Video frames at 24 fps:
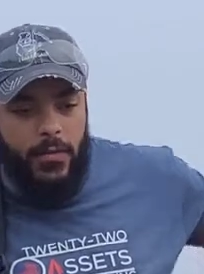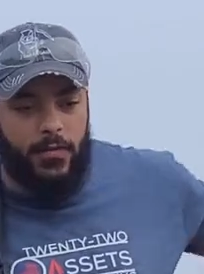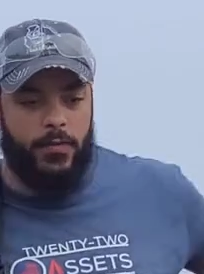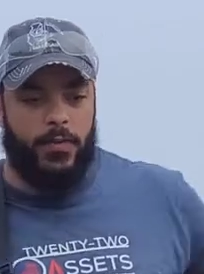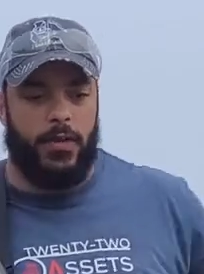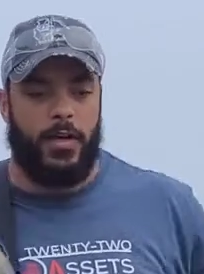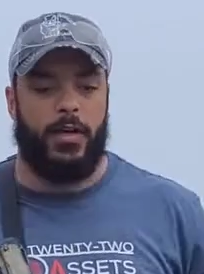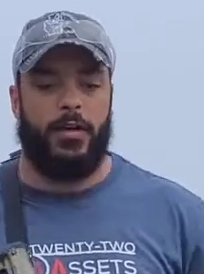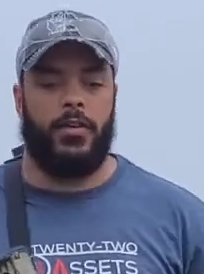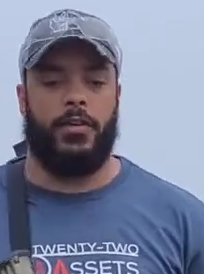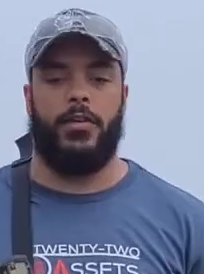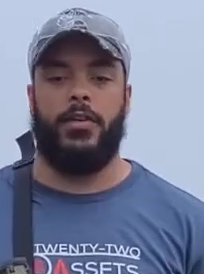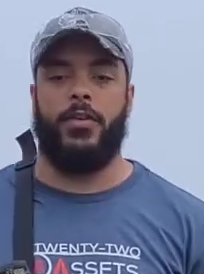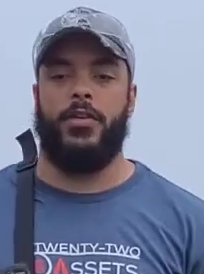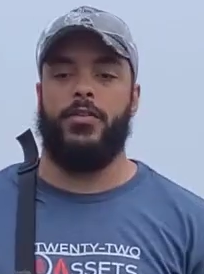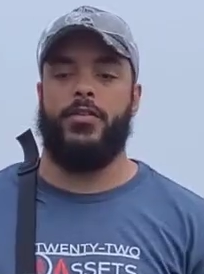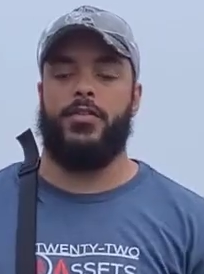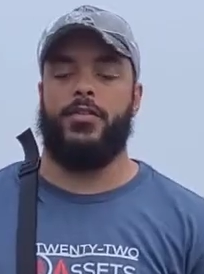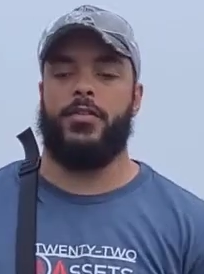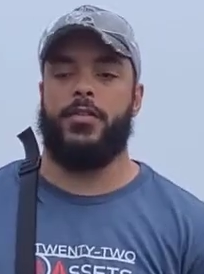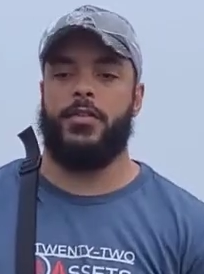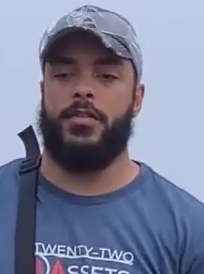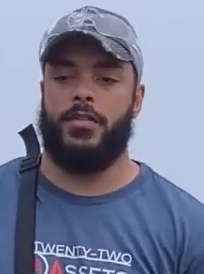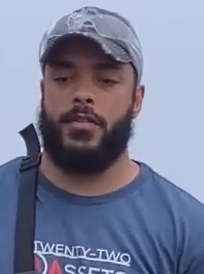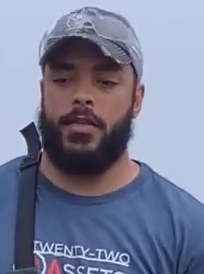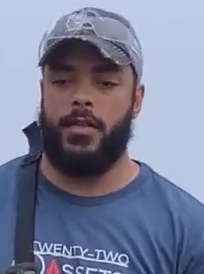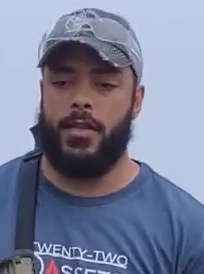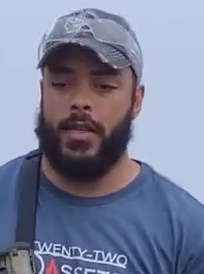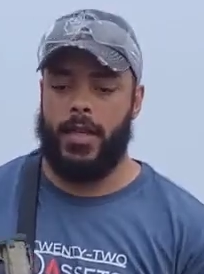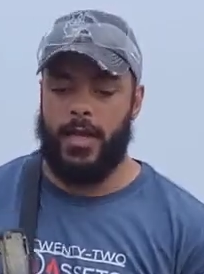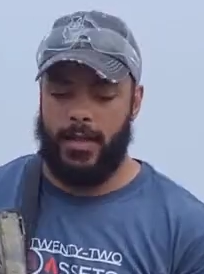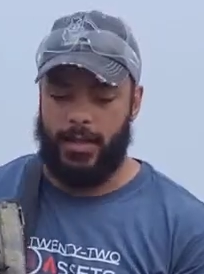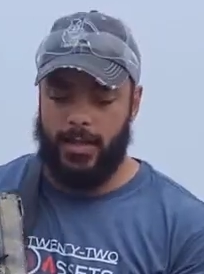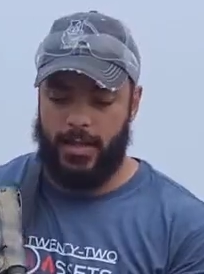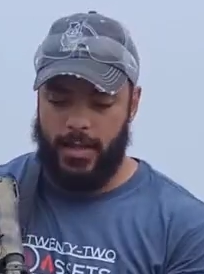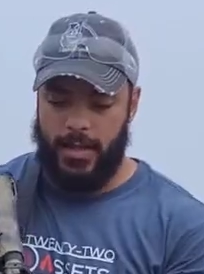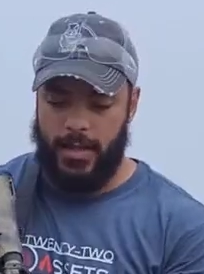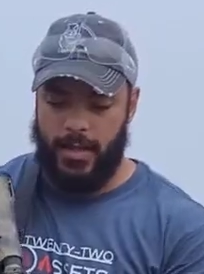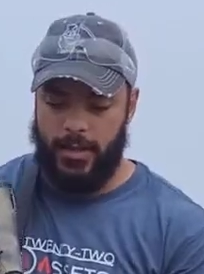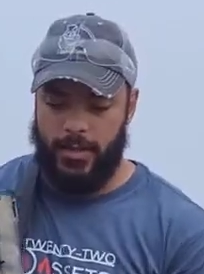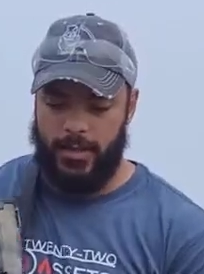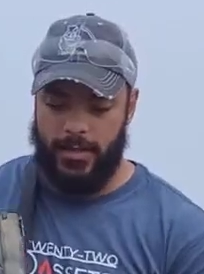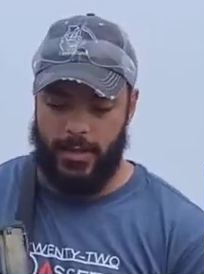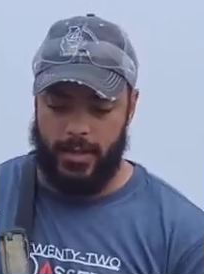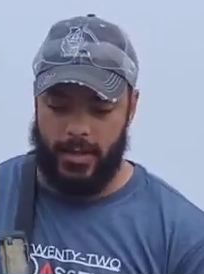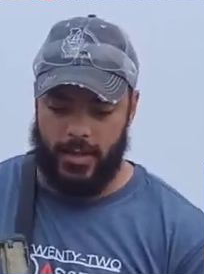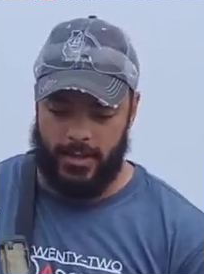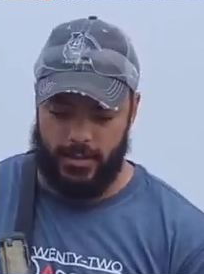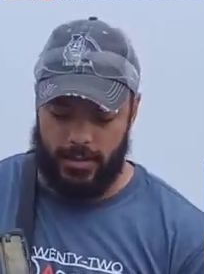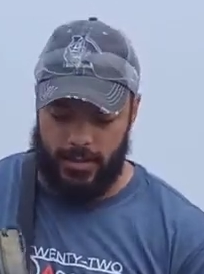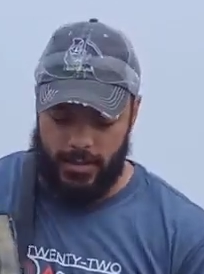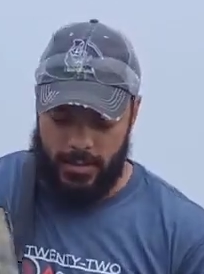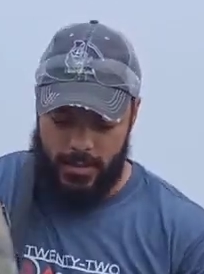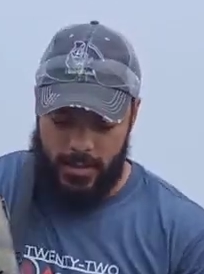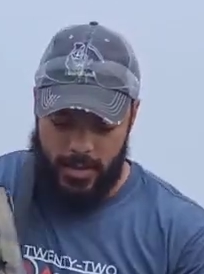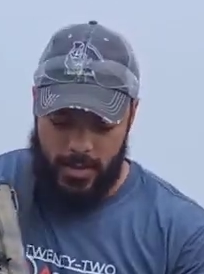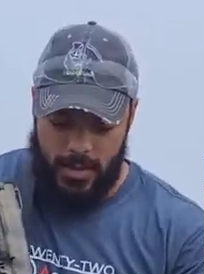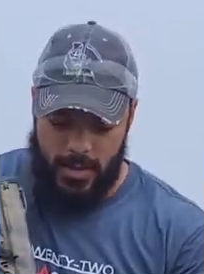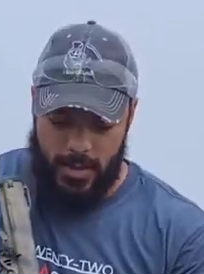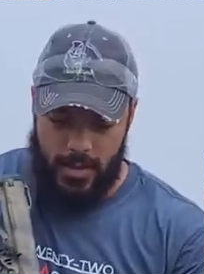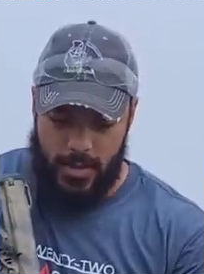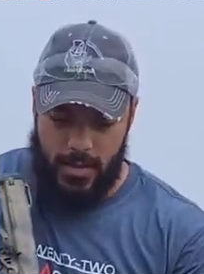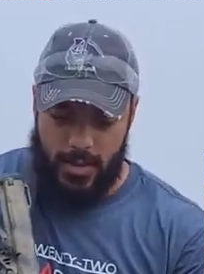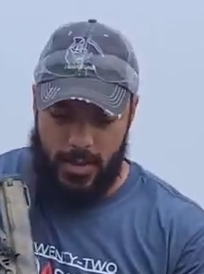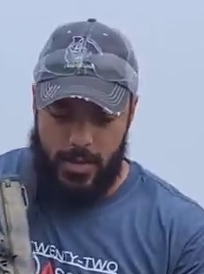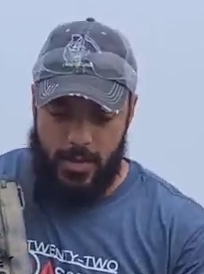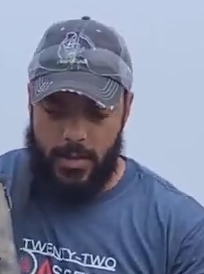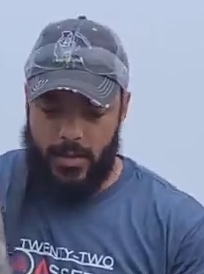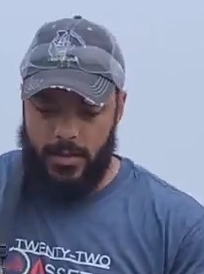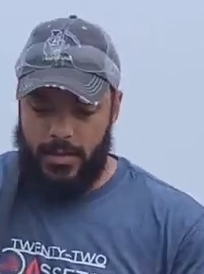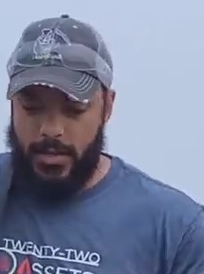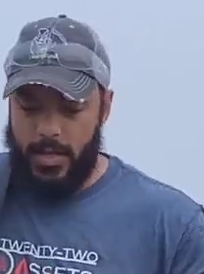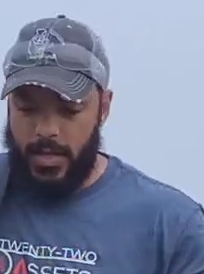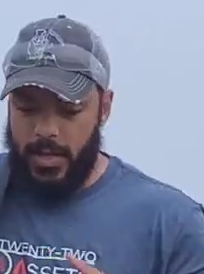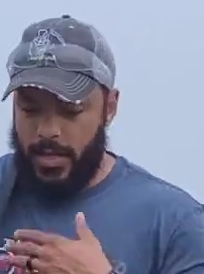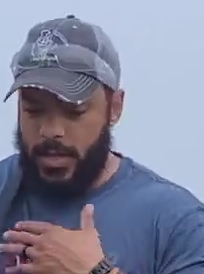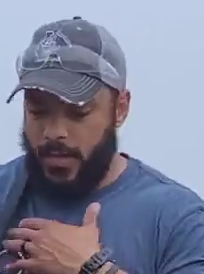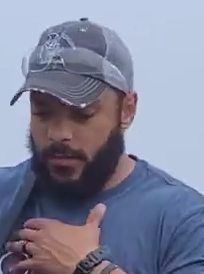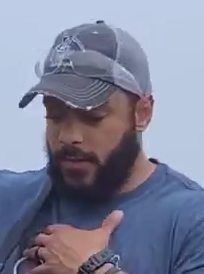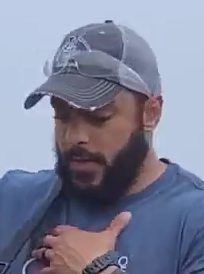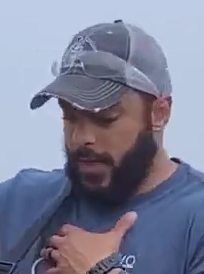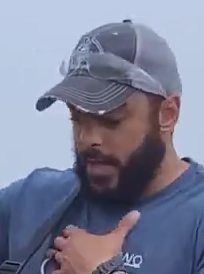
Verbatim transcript: it very loose so that it does take up